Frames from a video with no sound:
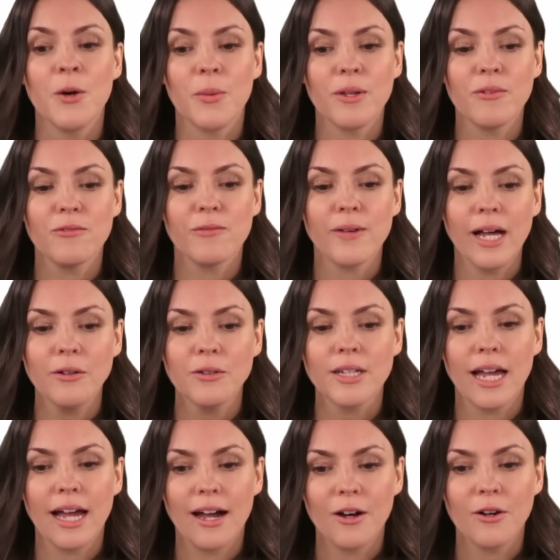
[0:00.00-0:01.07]
We
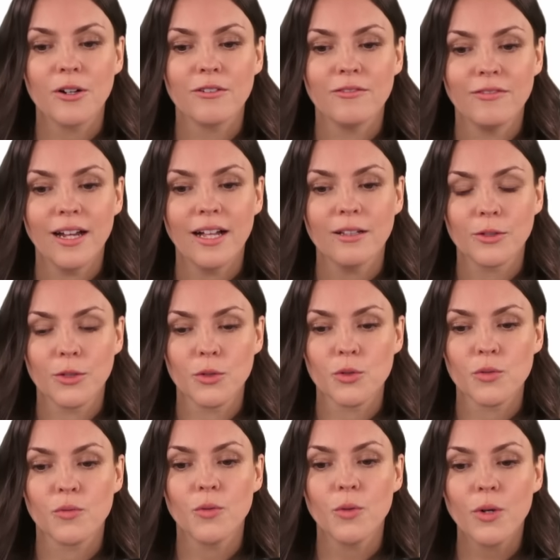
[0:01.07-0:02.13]
found our
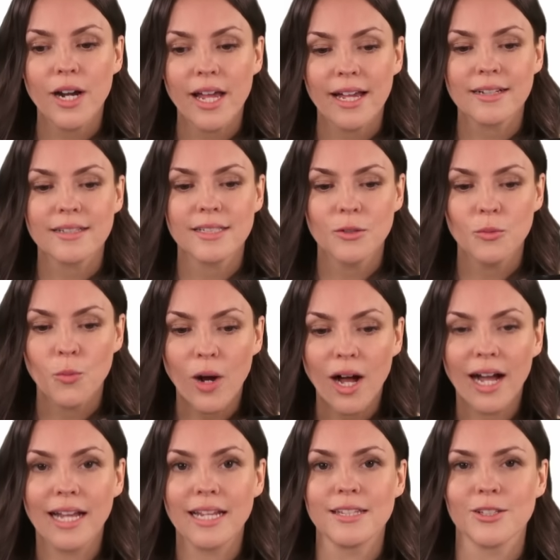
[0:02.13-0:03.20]
values for x and
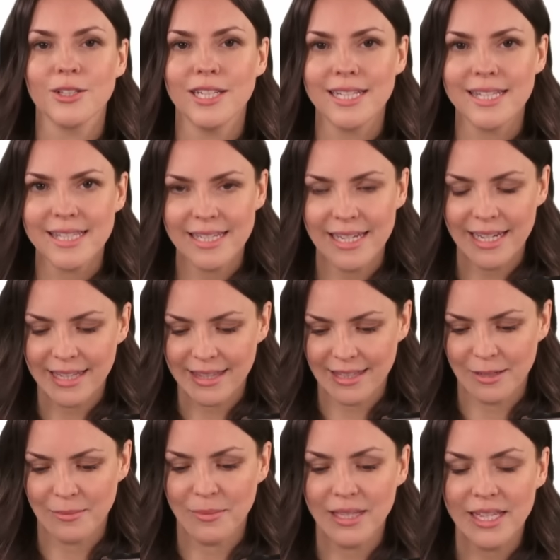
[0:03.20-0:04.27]
y, so let's take
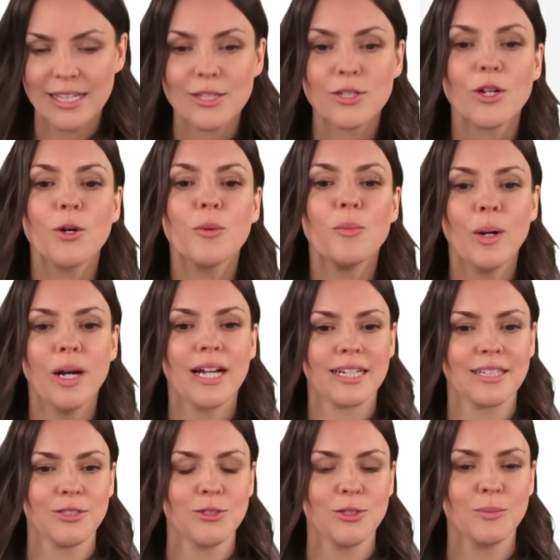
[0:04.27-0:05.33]
them. Let's go
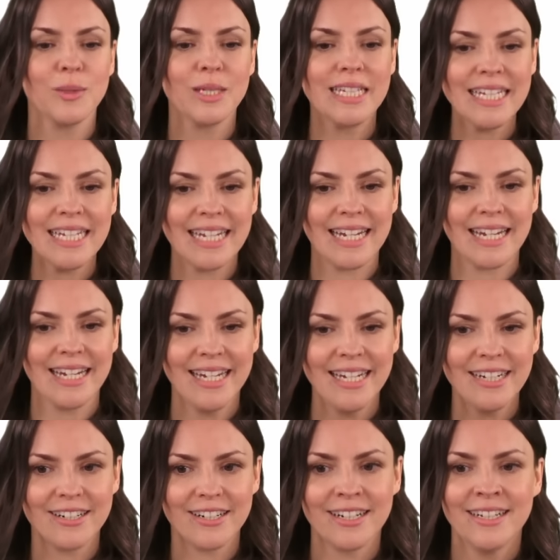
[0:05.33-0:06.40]
back to the beginning
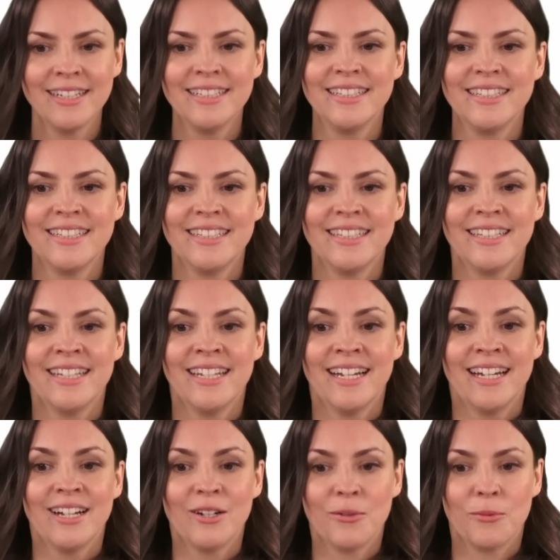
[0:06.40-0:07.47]
here.
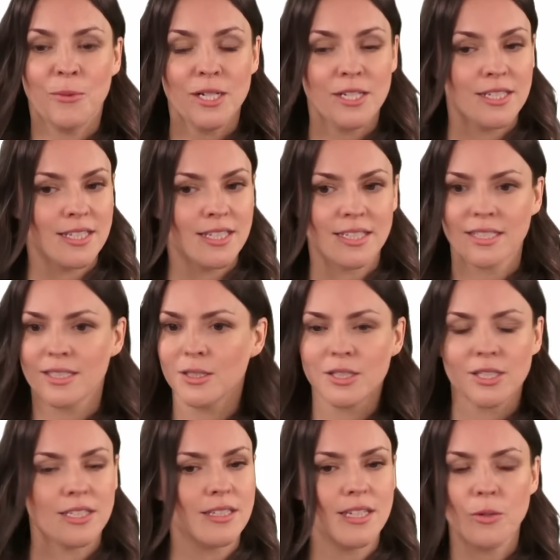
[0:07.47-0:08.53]
What
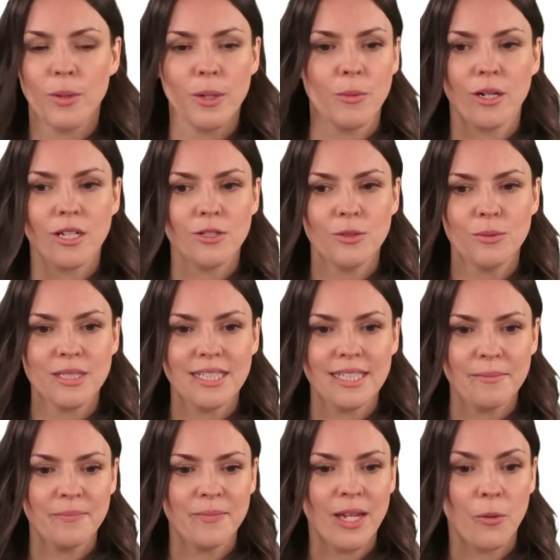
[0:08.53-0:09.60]
did we want to do with
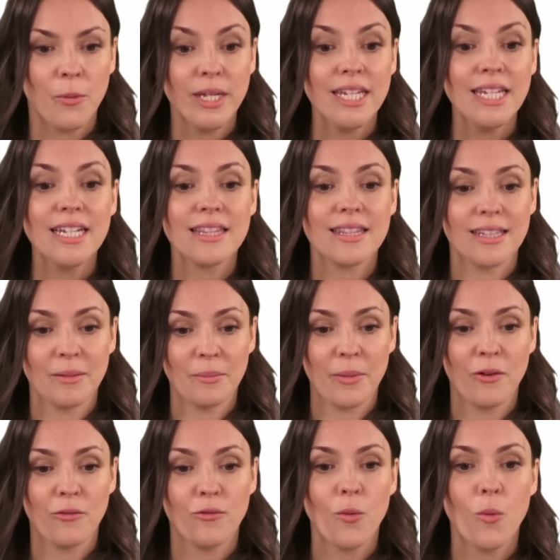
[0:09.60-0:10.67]
them? We needed
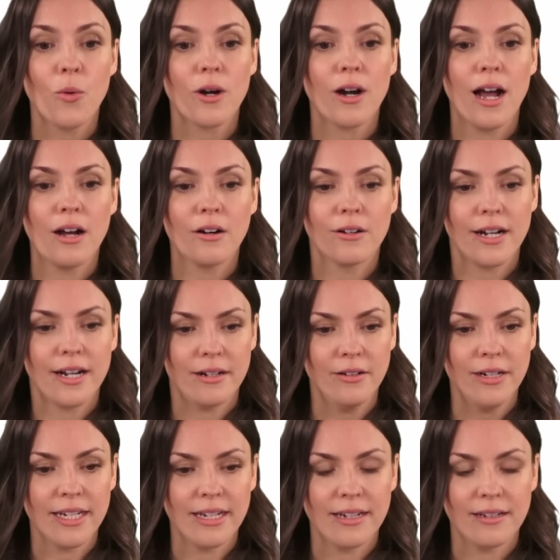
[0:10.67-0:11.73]
them for our
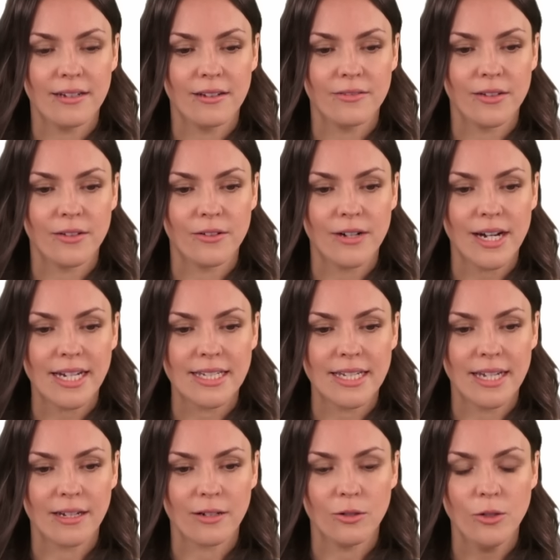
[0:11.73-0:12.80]
area of our
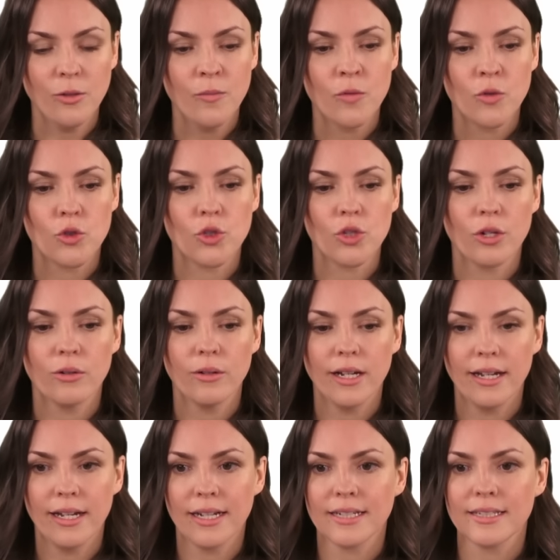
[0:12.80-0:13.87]
rectangle. So
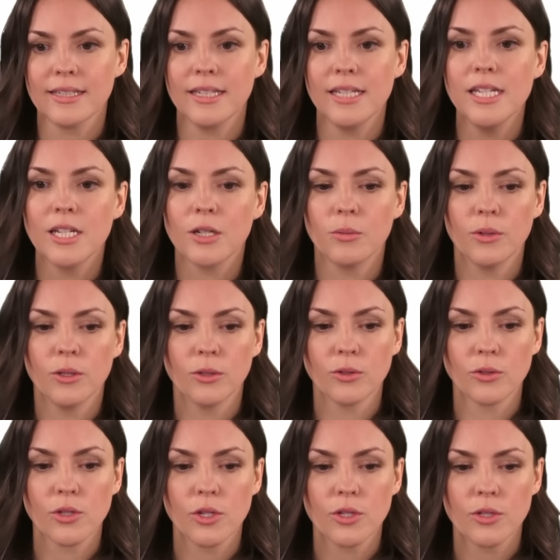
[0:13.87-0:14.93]
x
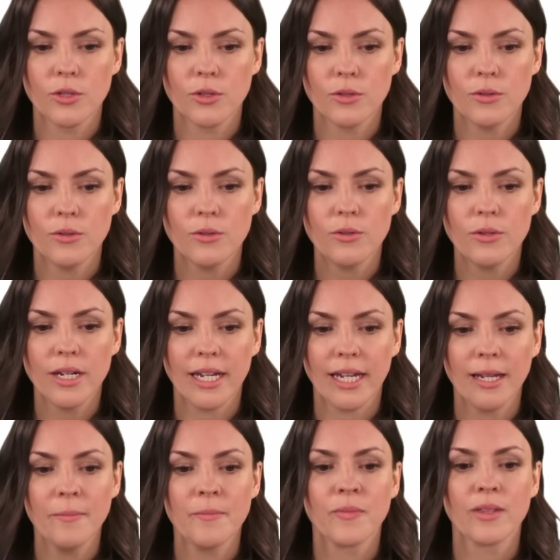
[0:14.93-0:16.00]
equals
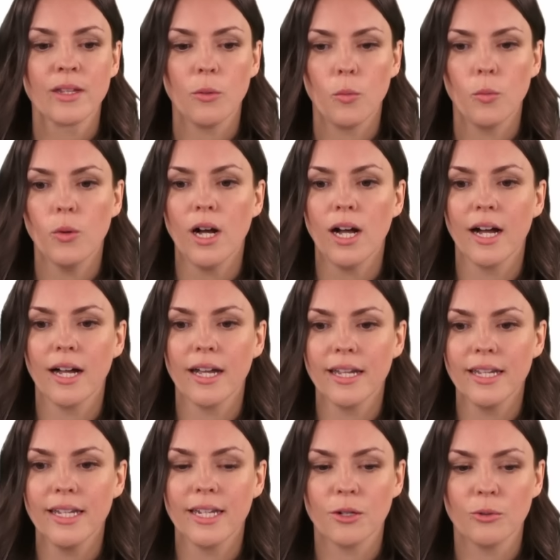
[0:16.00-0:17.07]
3,
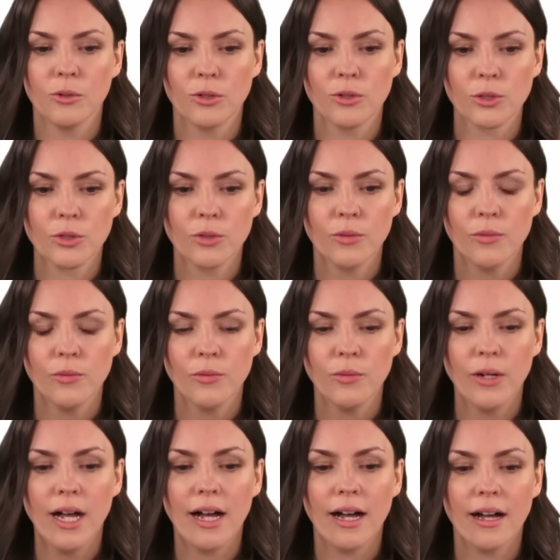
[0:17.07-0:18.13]
y equals
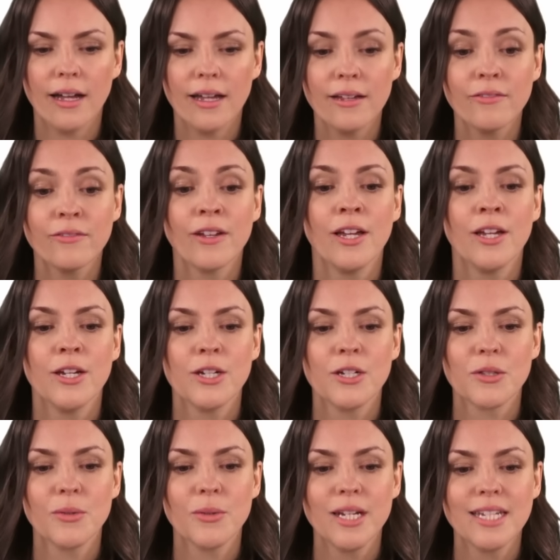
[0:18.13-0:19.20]
5.
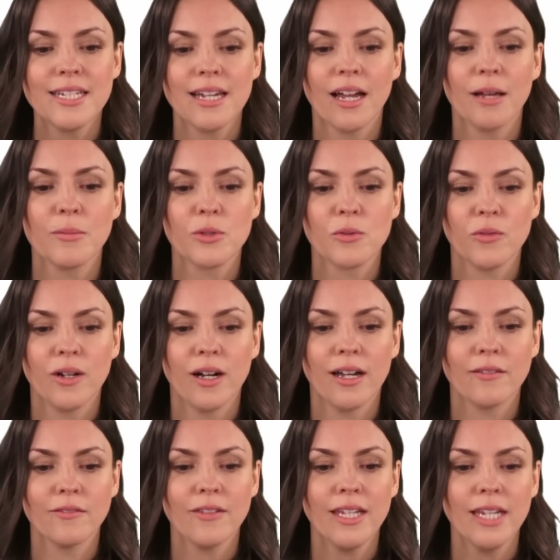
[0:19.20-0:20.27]
3 times
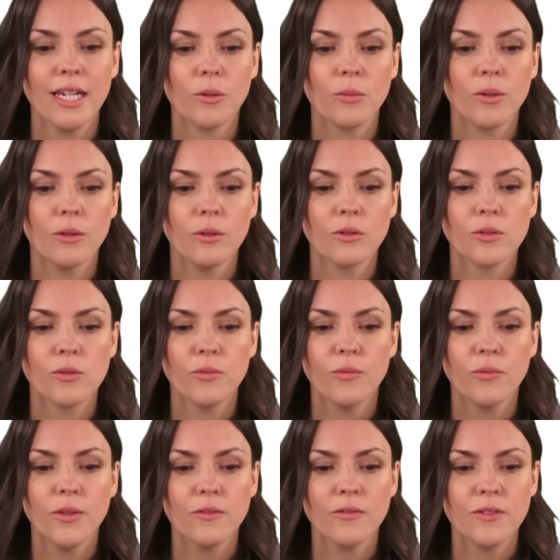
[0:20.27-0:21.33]
5 equals
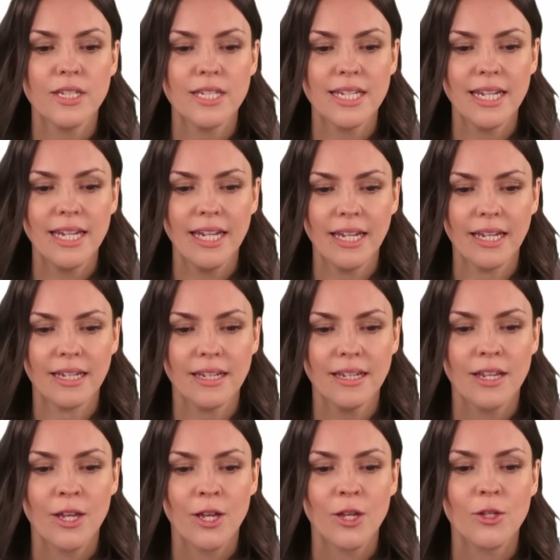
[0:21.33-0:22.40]
15.